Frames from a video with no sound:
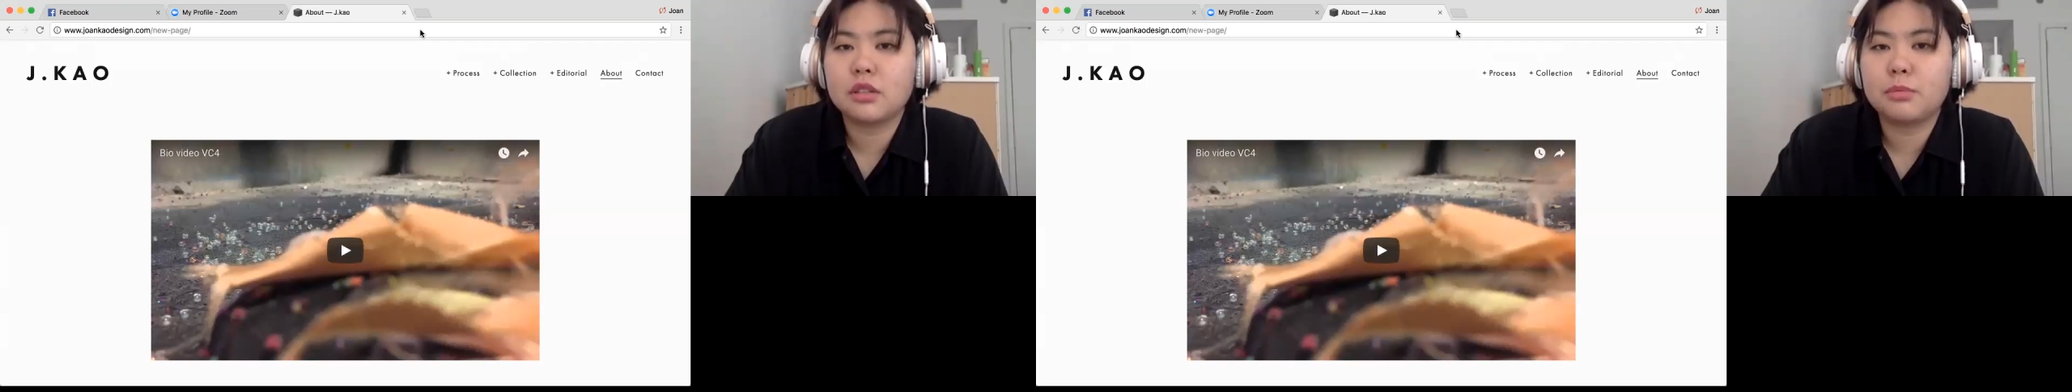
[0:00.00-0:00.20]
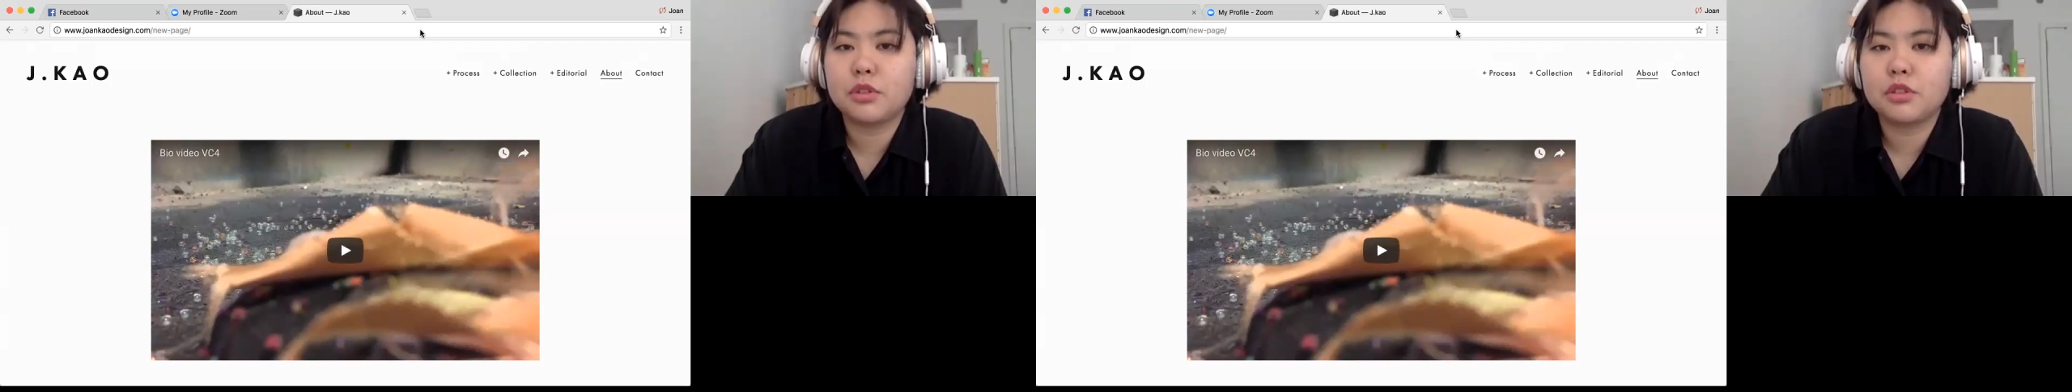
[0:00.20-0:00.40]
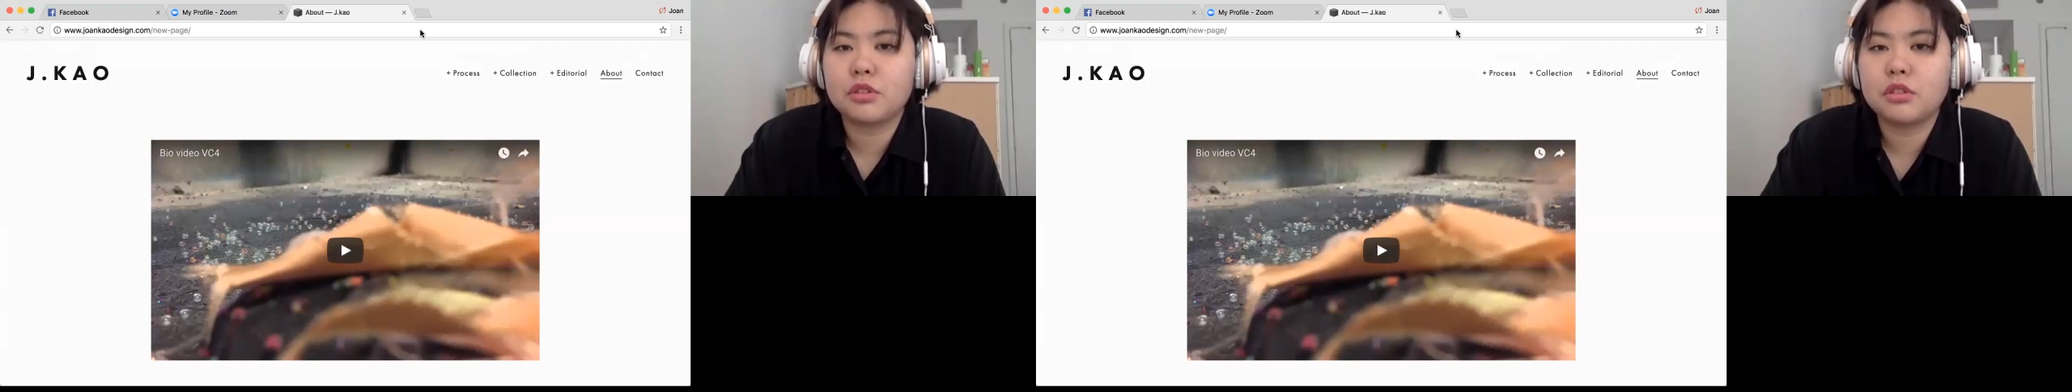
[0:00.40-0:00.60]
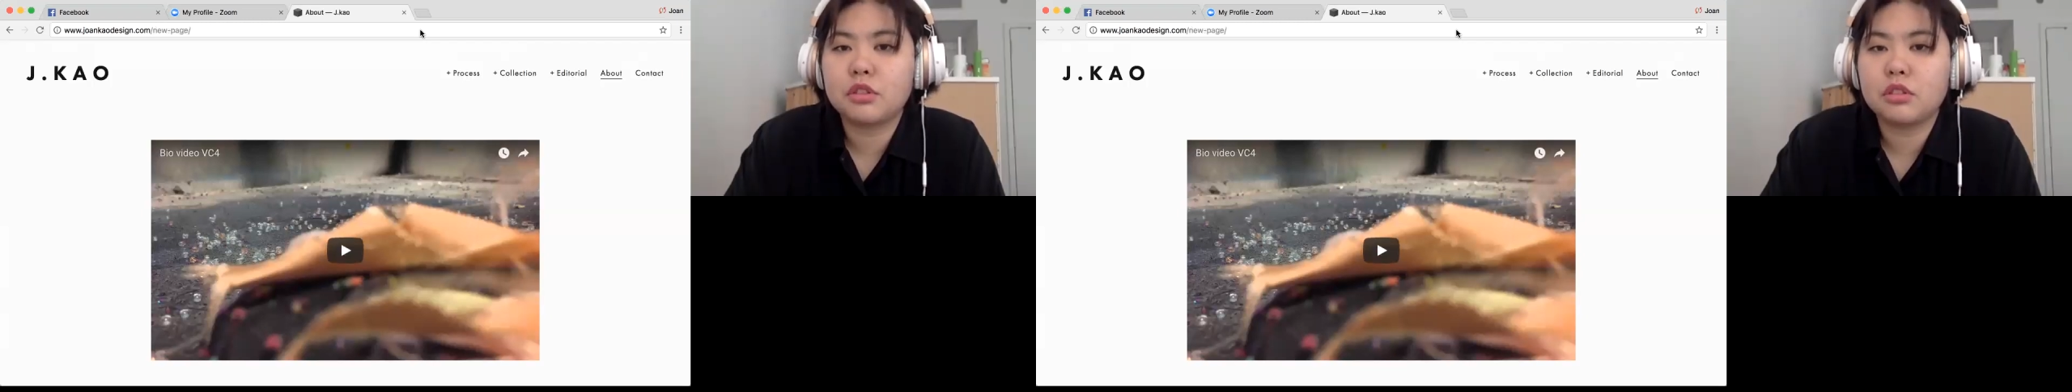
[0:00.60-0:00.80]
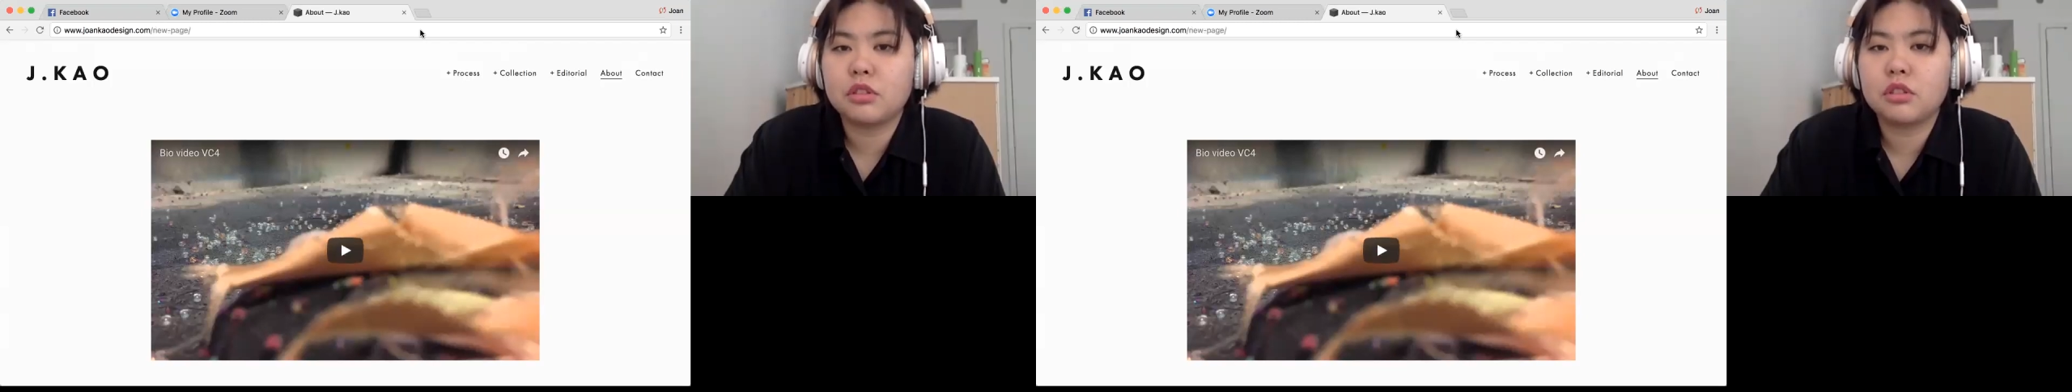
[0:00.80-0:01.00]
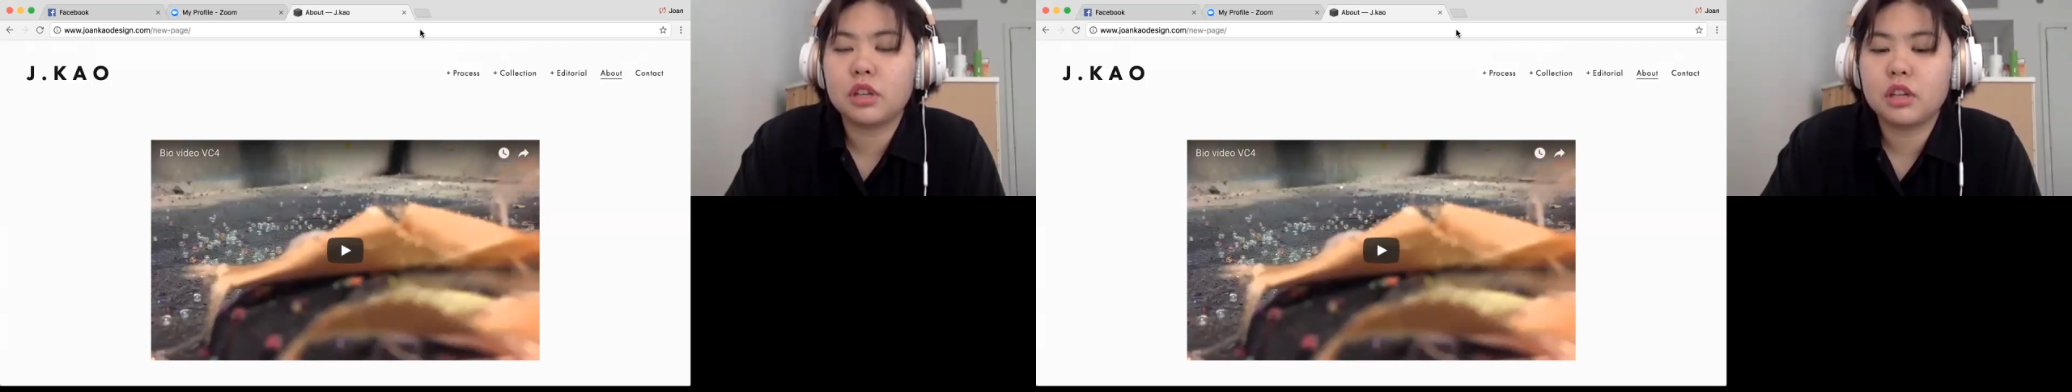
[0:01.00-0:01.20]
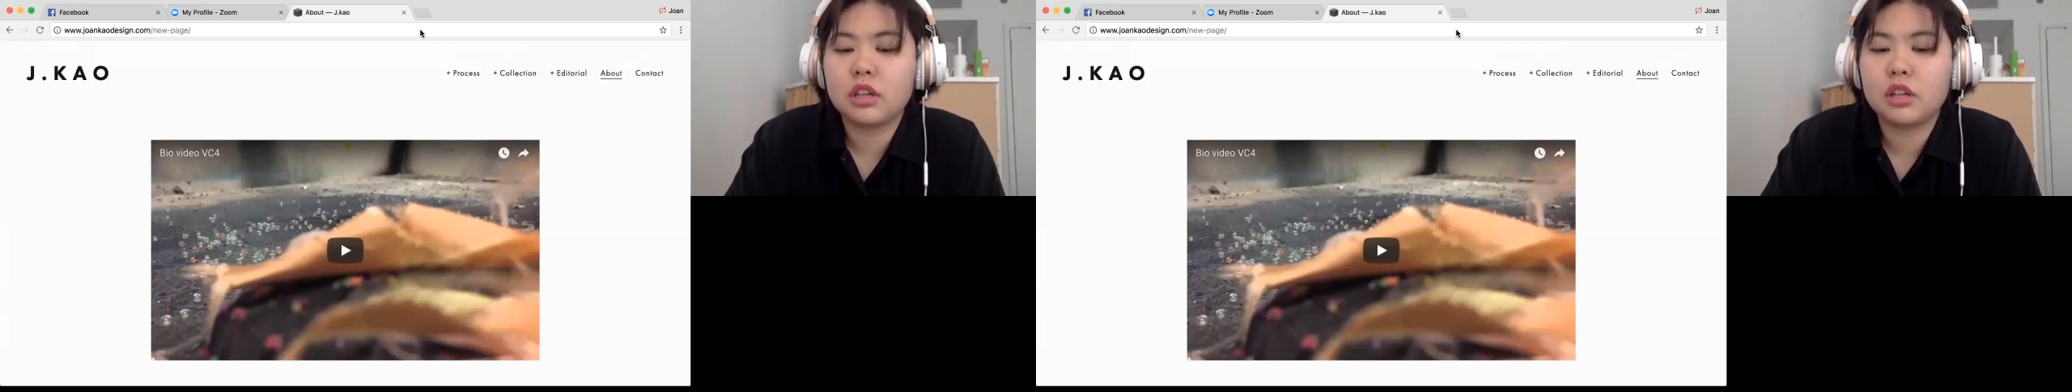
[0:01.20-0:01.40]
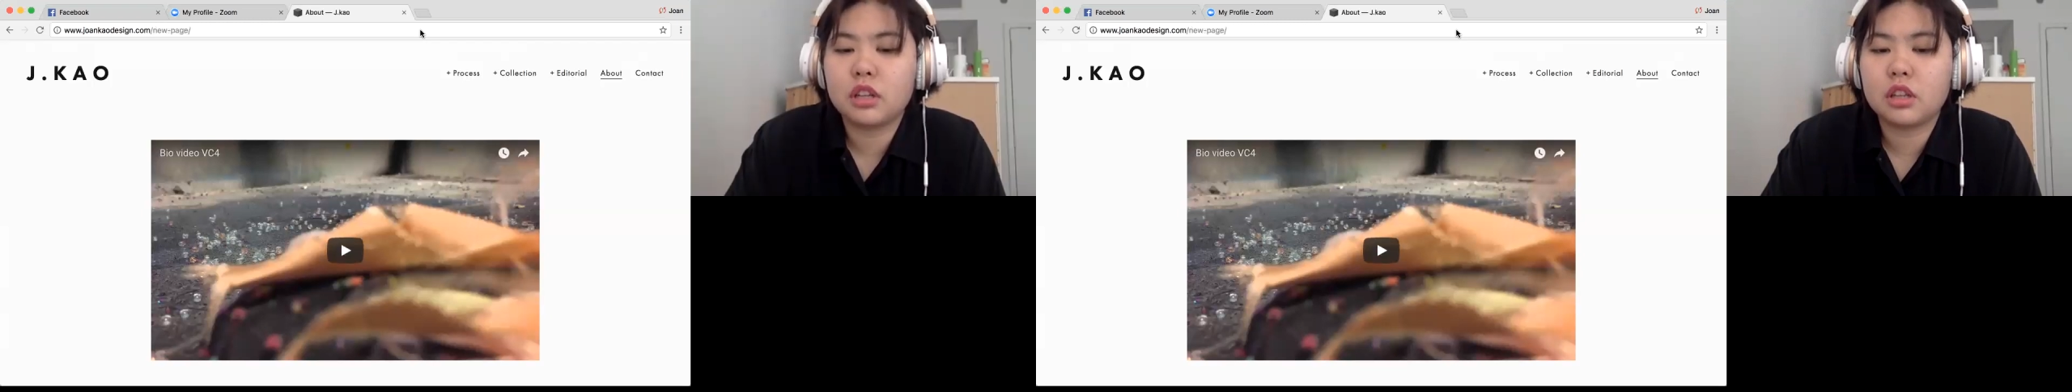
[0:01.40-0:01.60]
and personal like
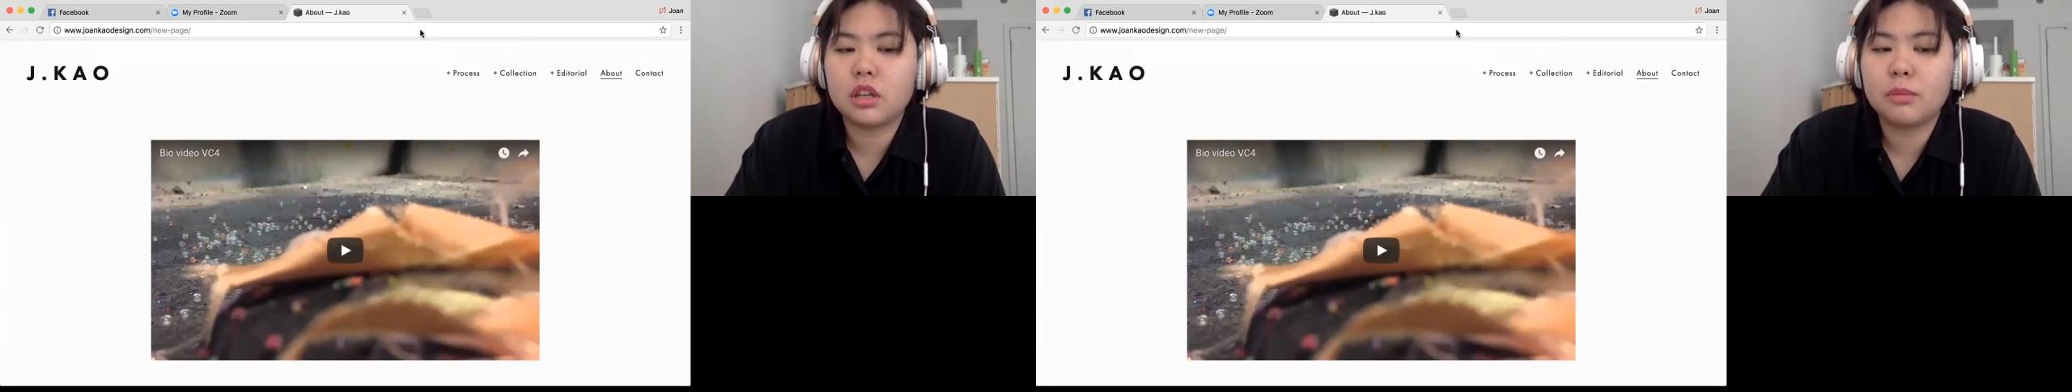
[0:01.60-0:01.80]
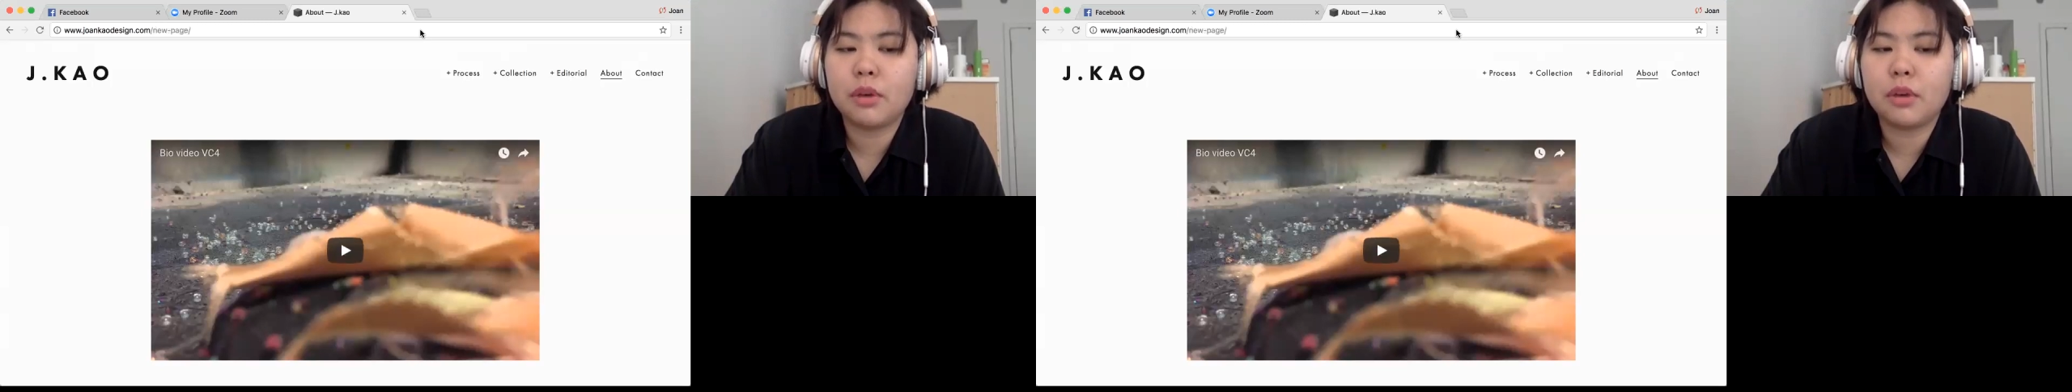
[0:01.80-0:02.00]
thing, but